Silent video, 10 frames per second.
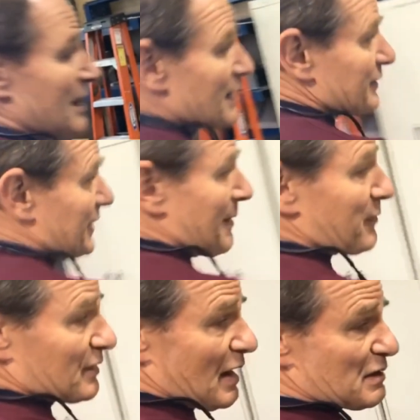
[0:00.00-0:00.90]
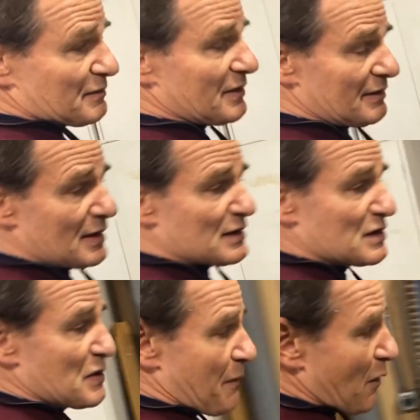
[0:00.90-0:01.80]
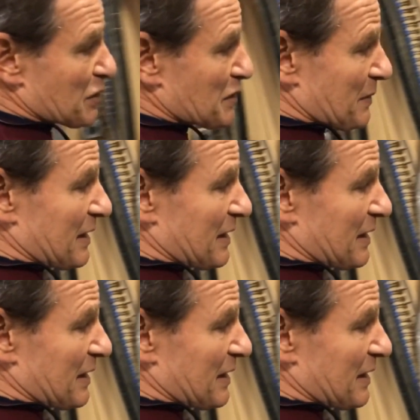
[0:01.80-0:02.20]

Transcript: The number isn't supposed to mean